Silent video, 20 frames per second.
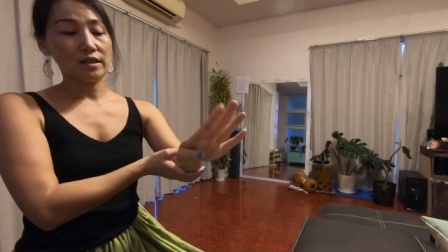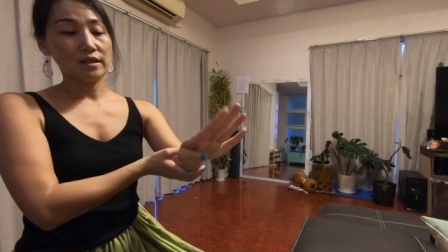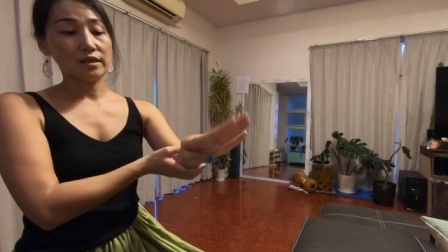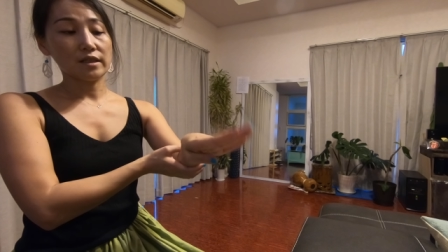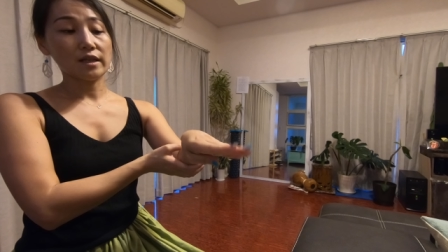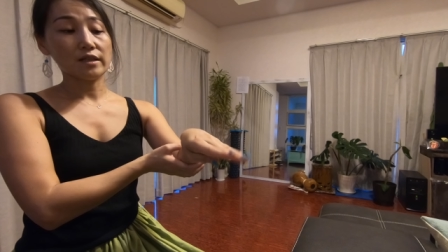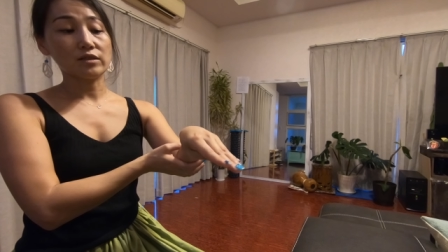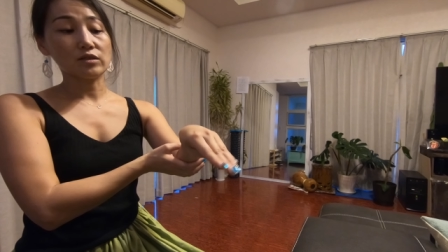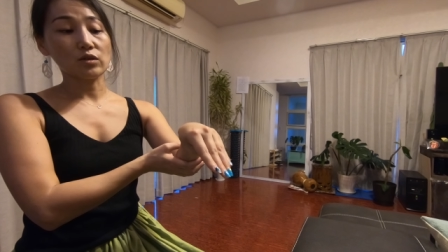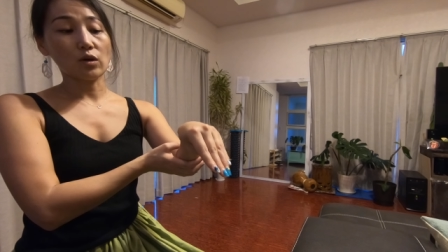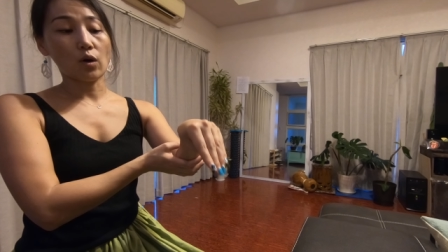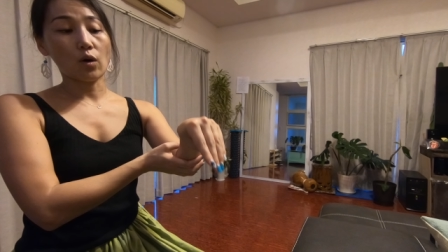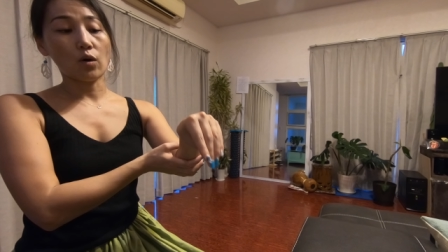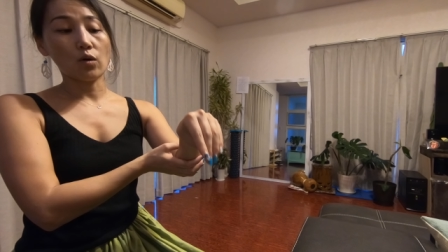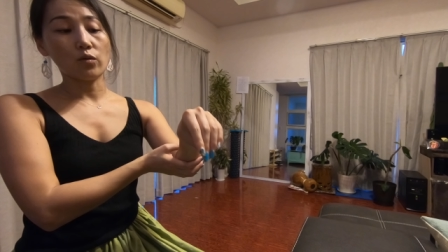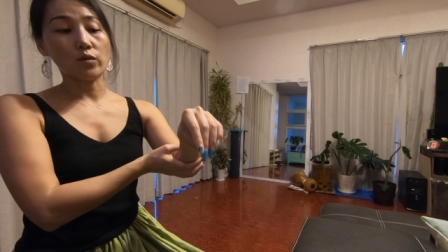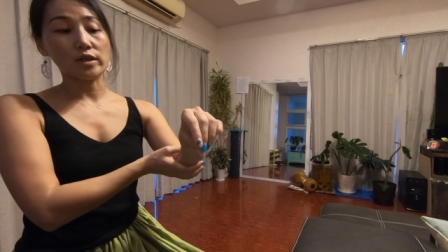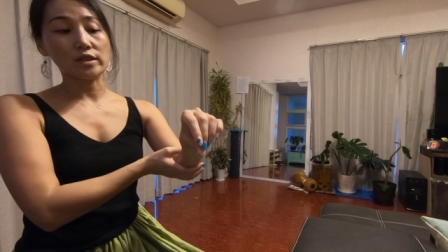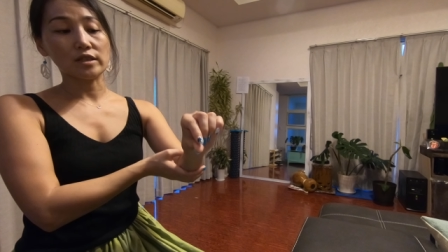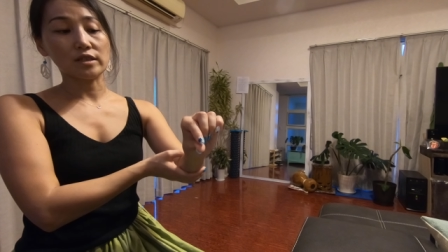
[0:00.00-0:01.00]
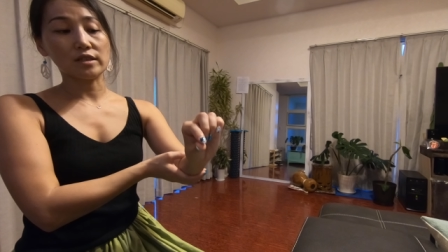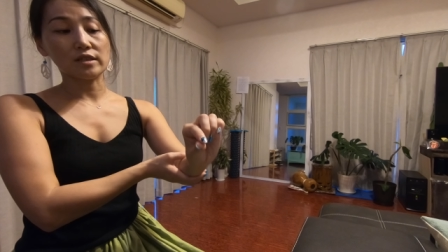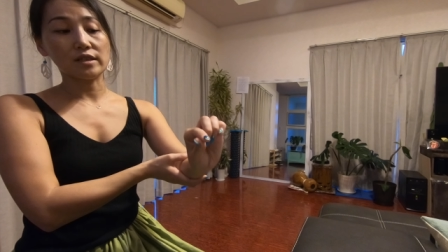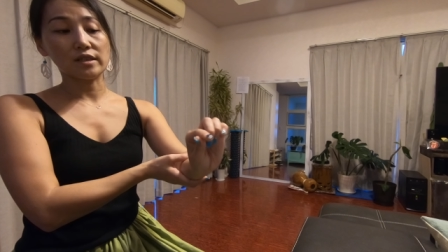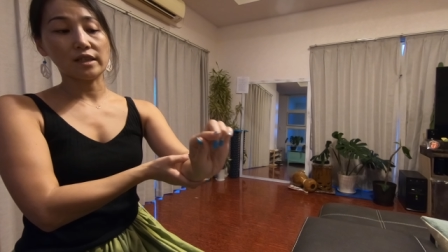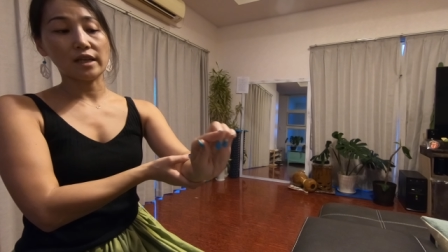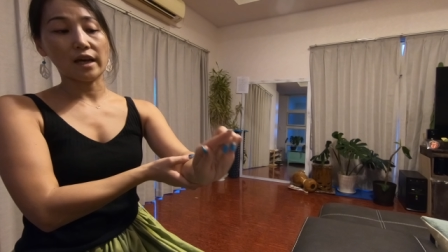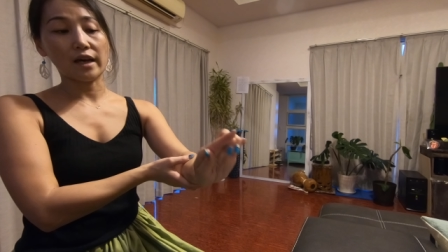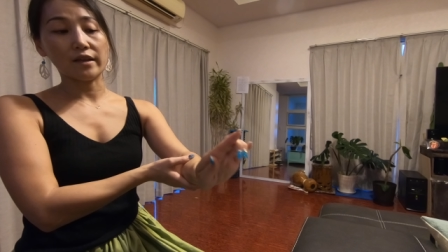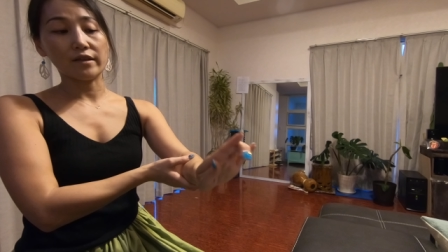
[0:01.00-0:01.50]
Yeah, it's always
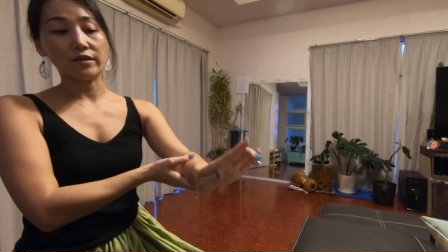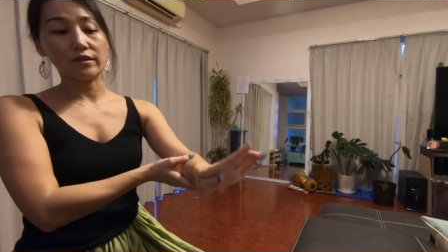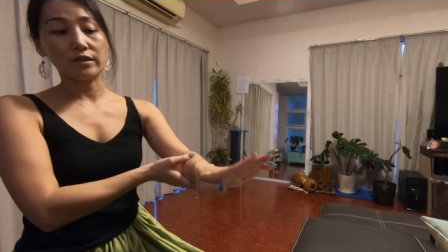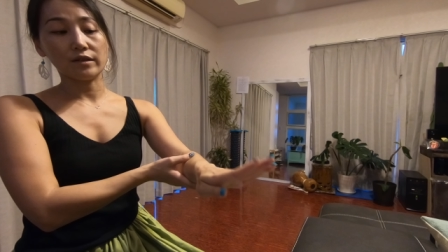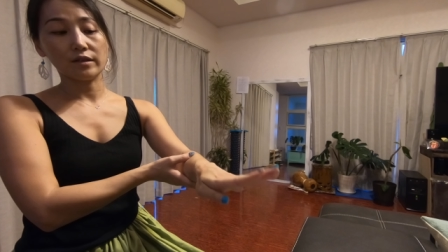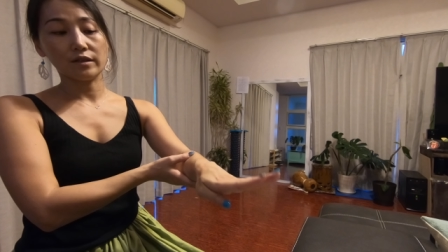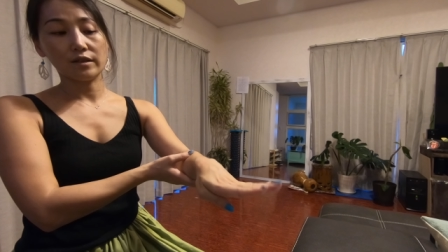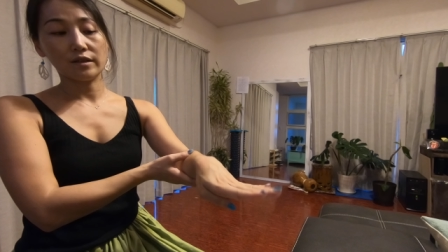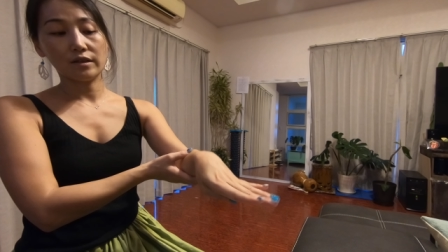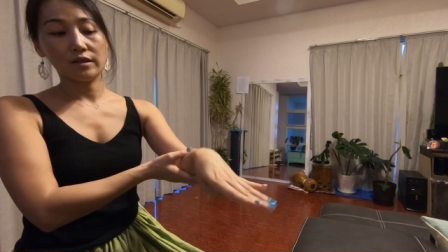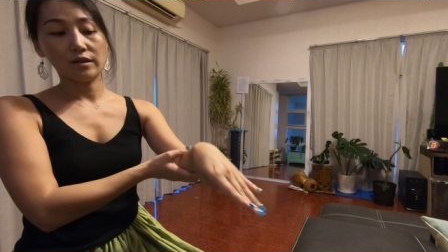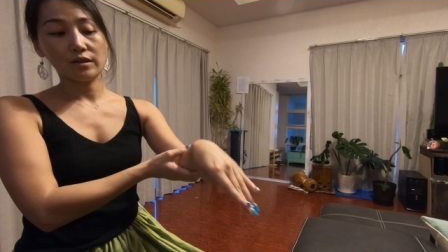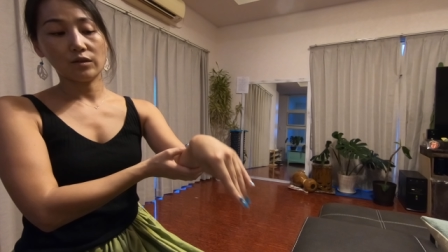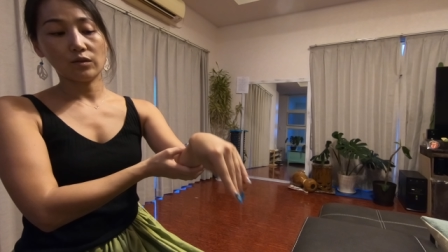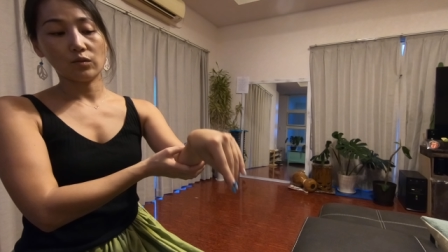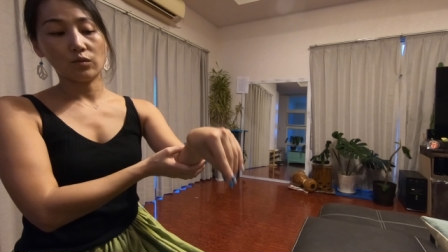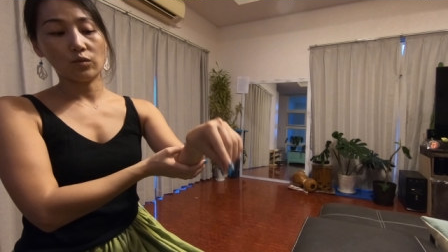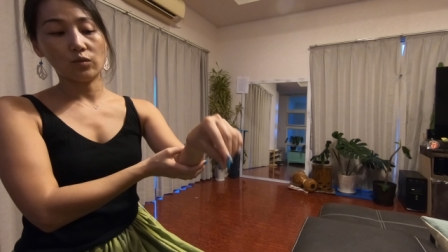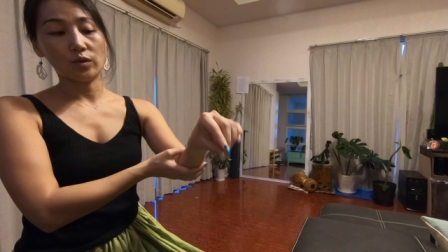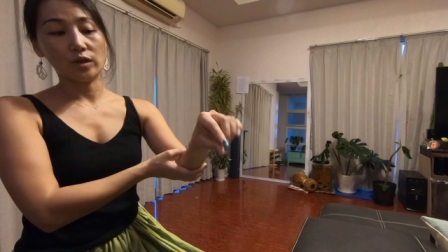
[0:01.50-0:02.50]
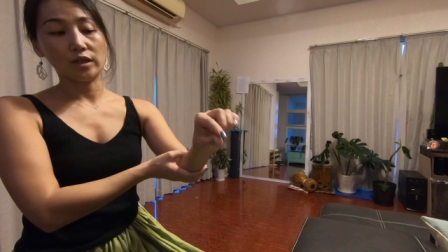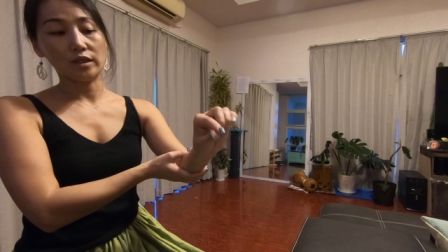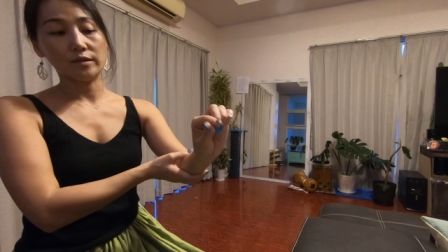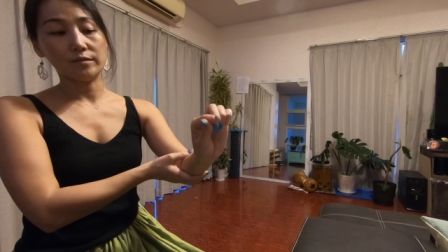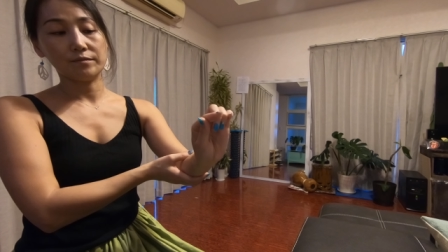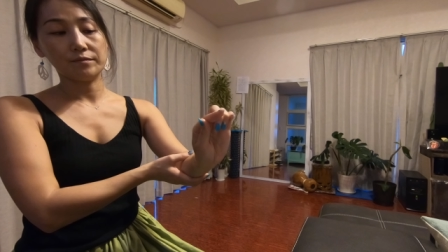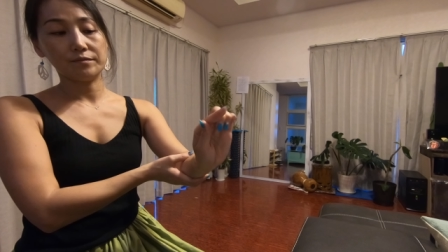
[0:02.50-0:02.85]
together. One.